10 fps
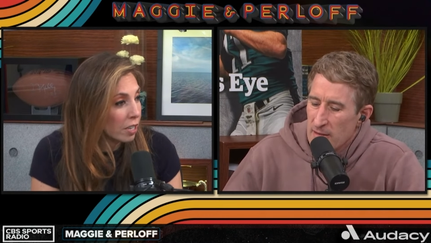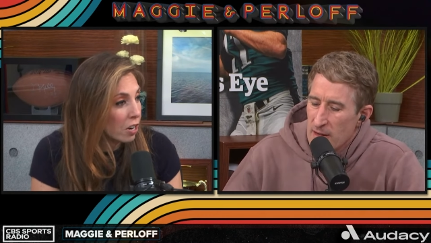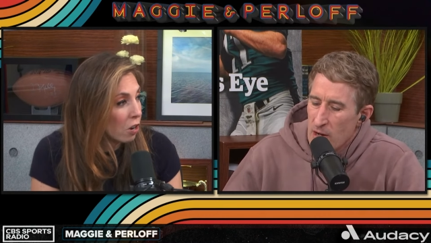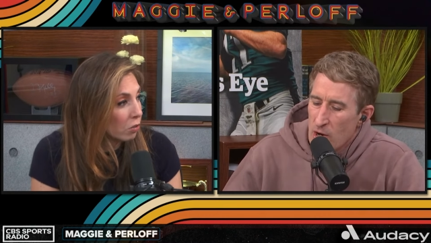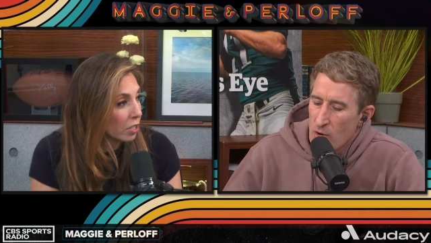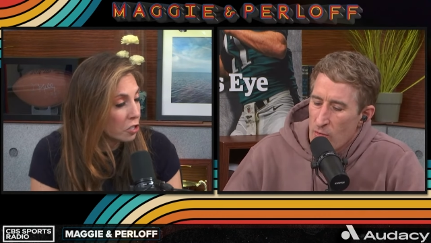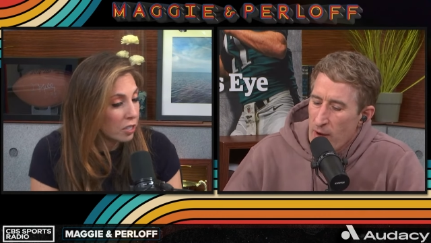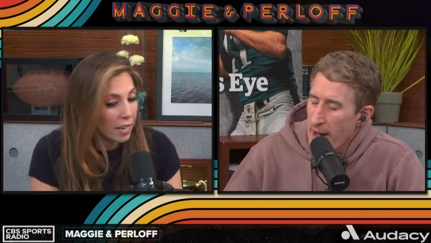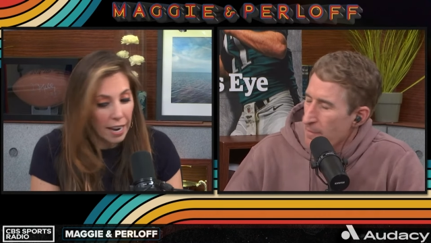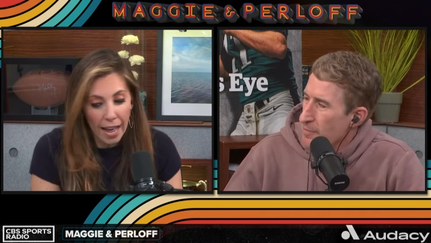Speaker 1: know, let's just
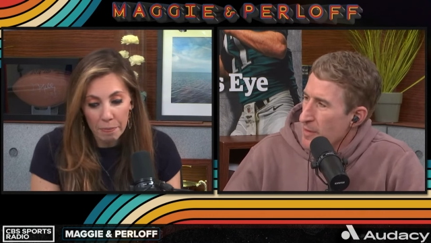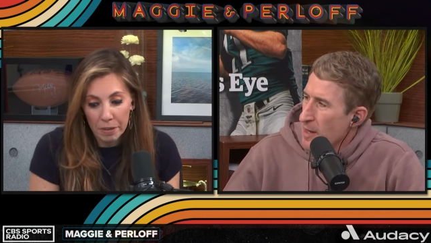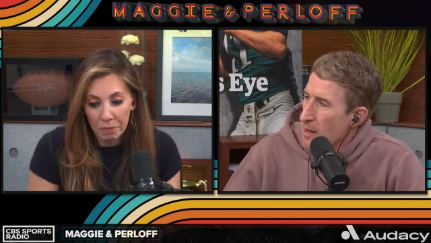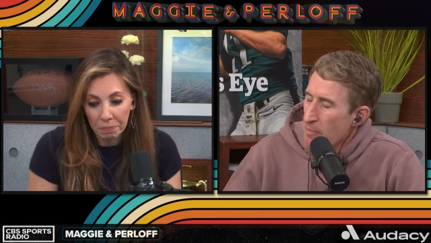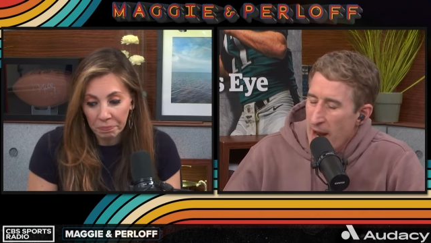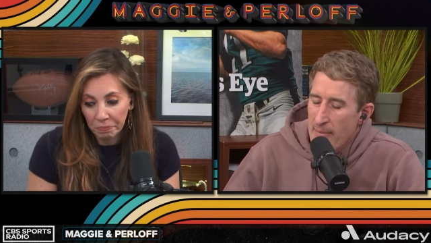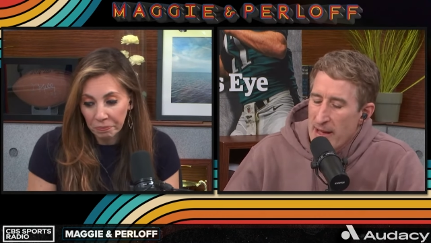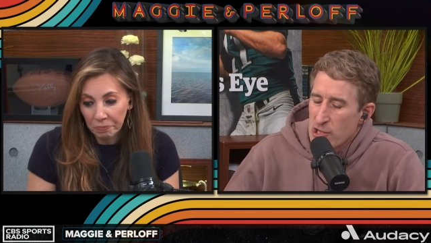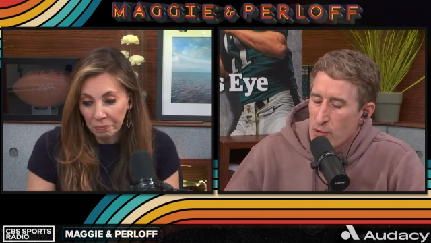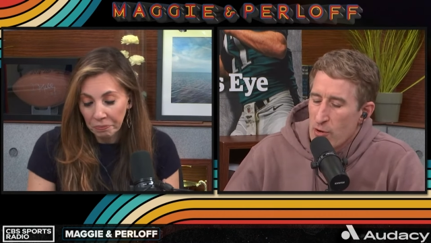right. let it happen."
Speaker 2: But I'm not
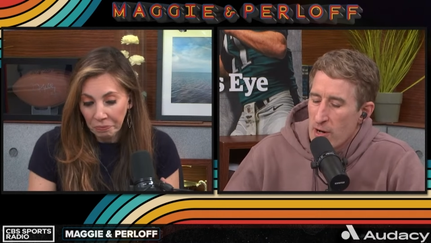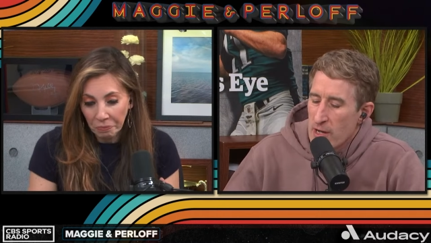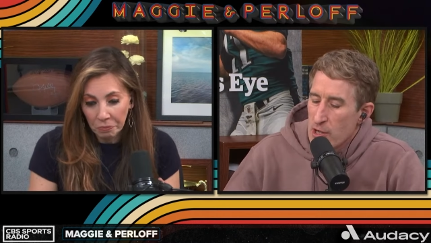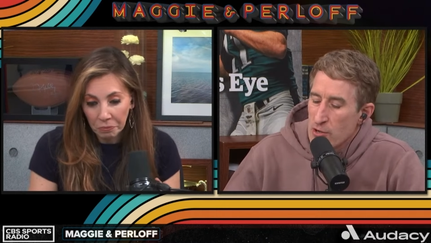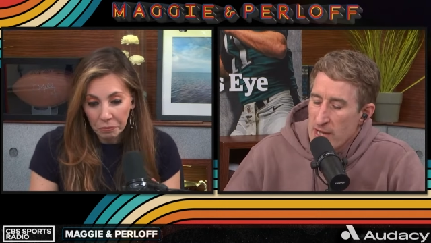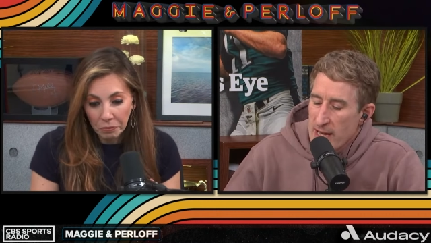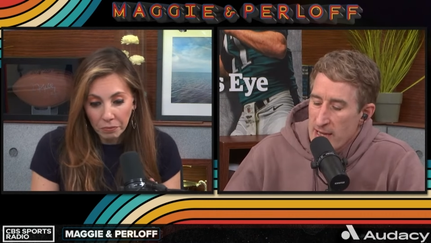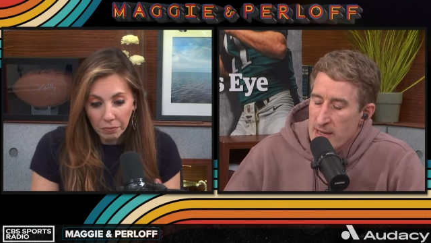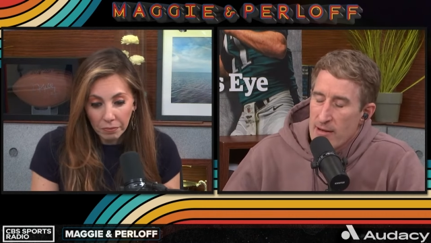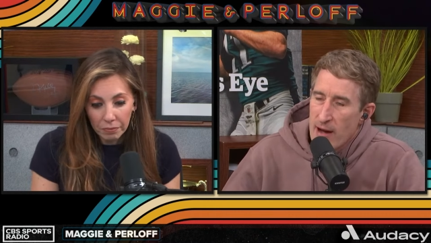sure. You say
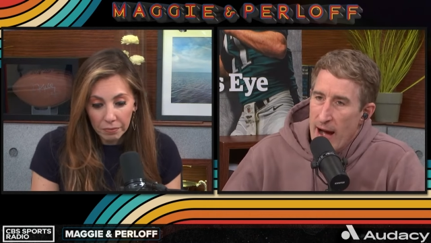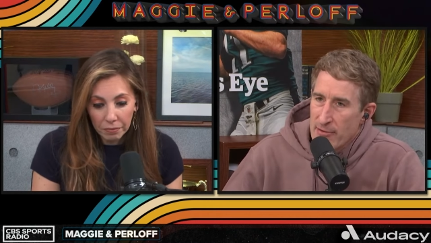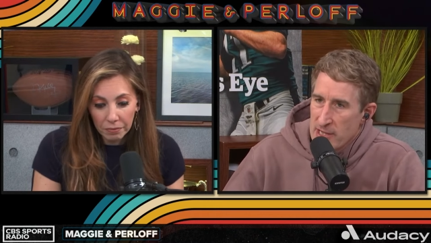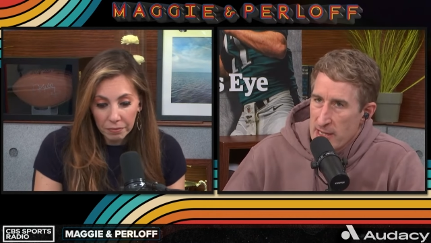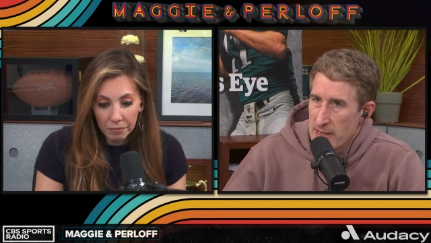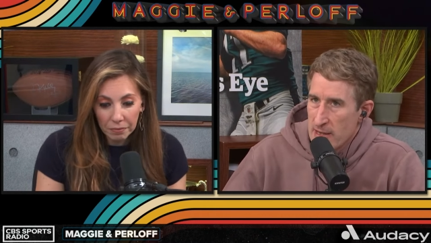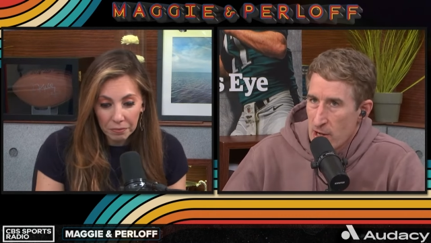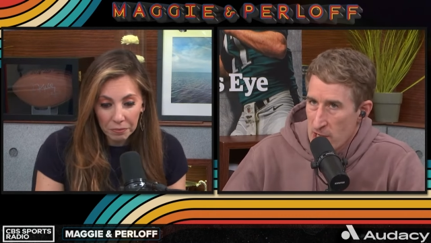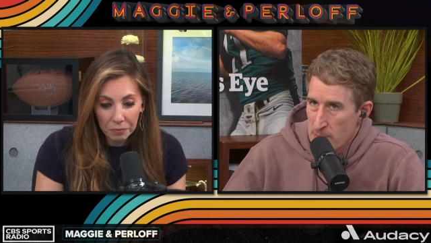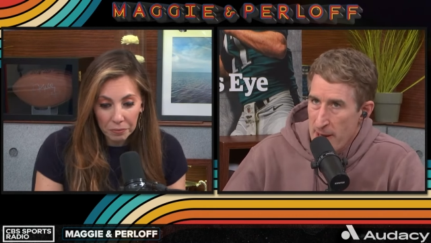you, obviously they're
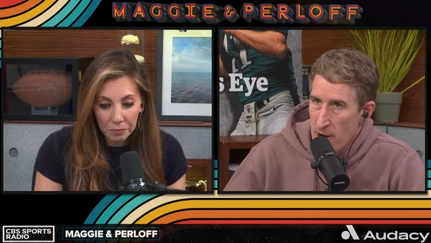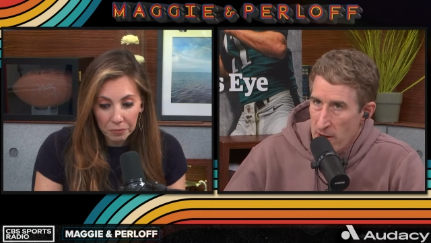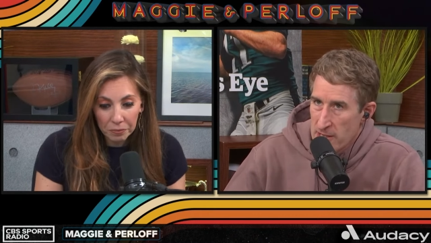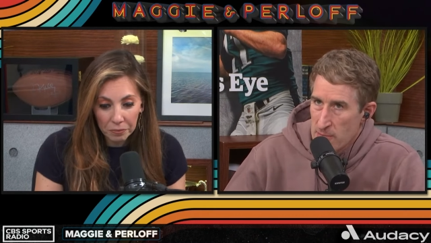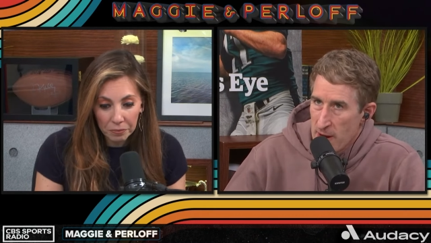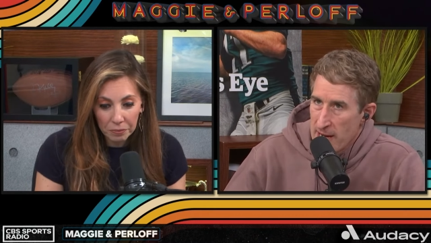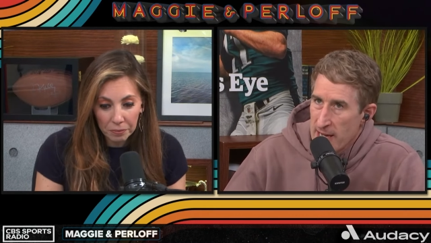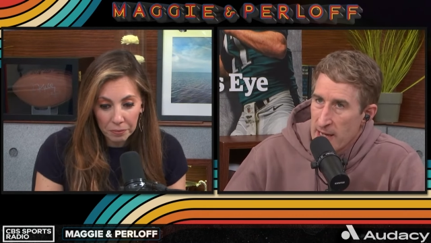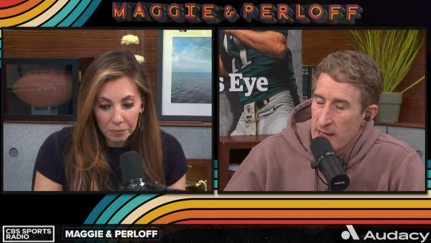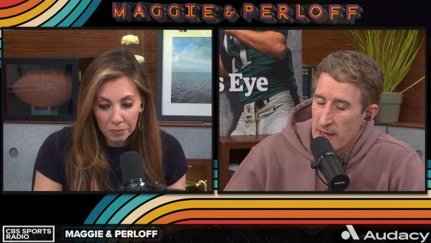going to spend all this
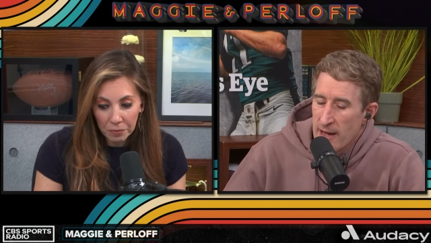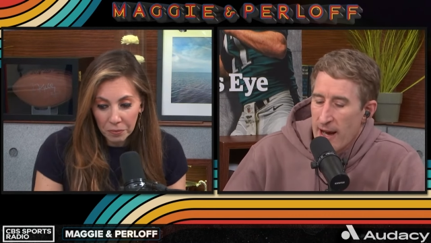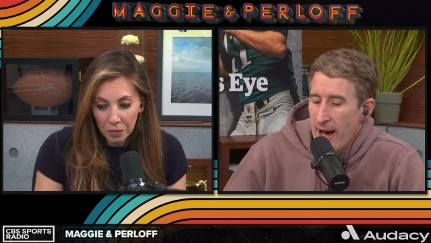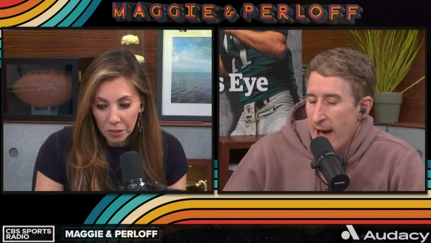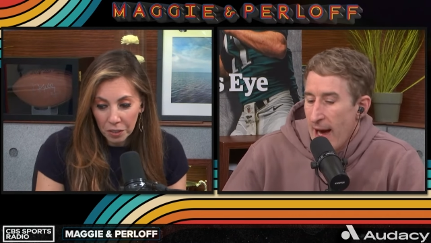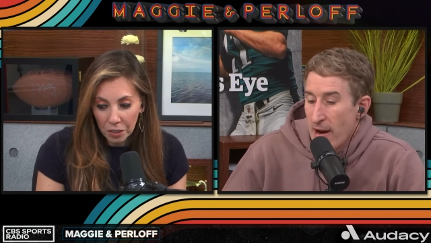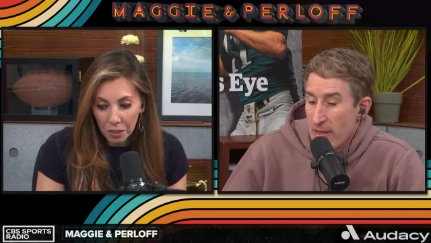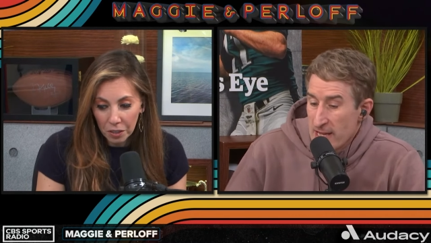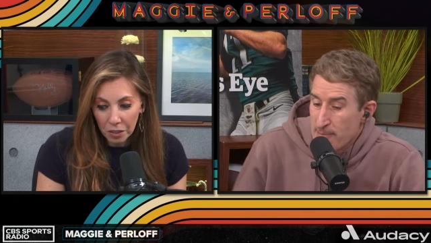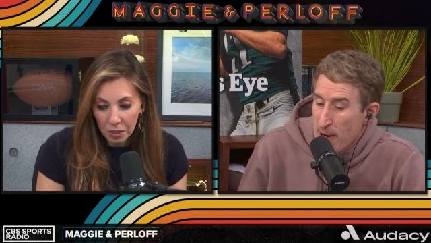money. I, I don't know.
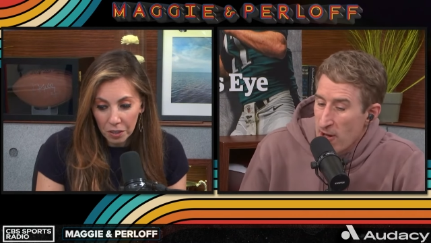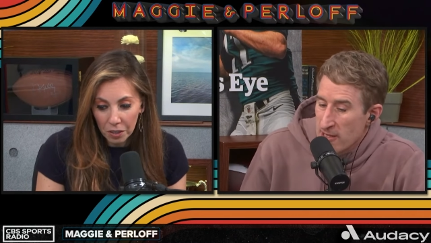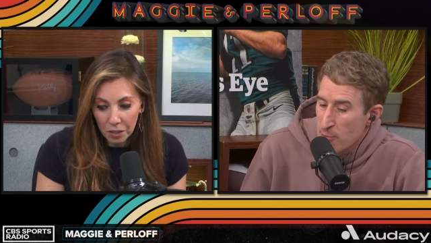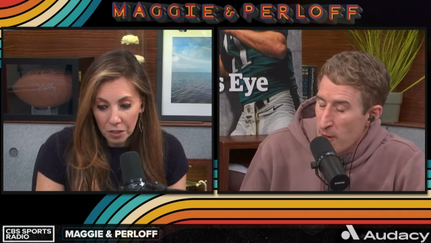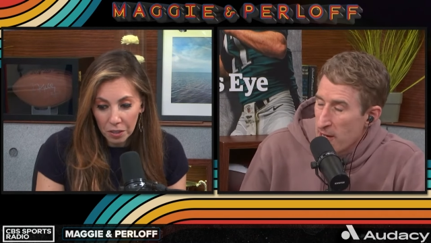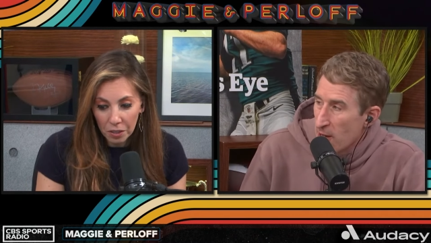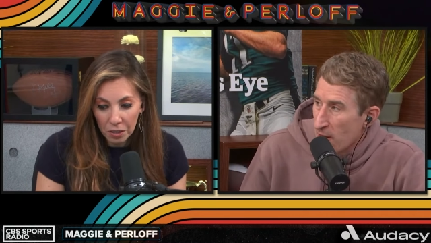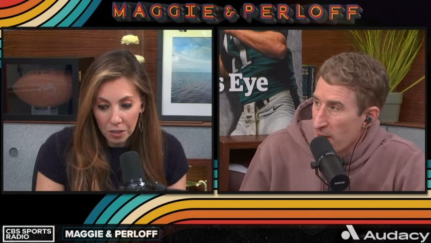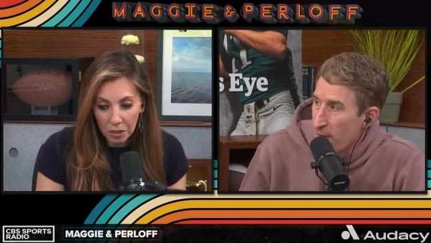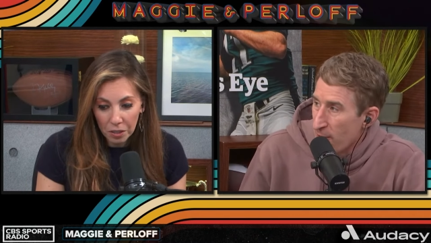They spent all this money on
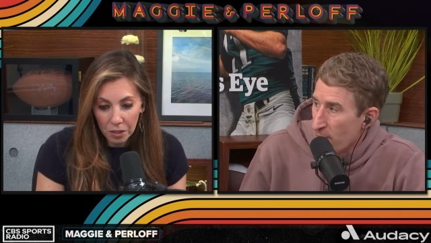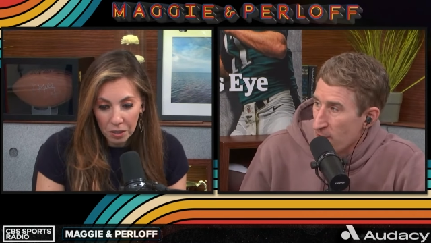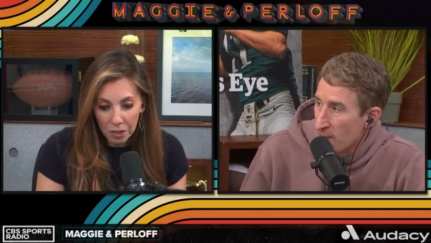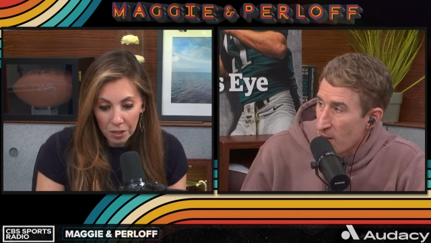LIV, and it was